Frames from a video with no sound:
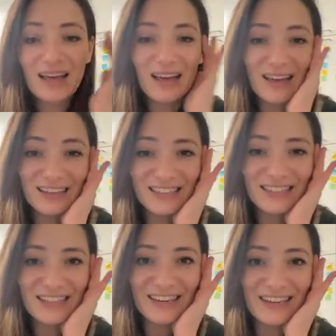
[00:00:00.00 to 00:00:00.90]
And
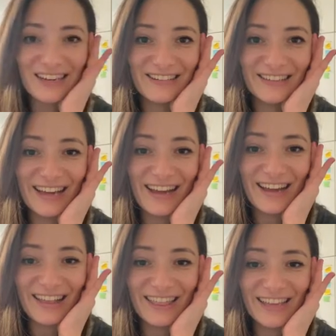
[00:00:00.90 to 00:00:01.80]

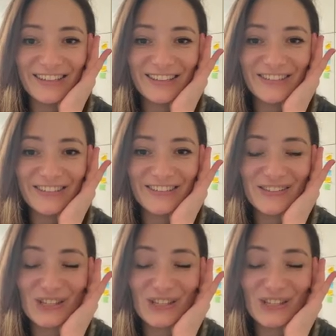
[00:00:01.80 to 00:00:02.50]
yeah, thank you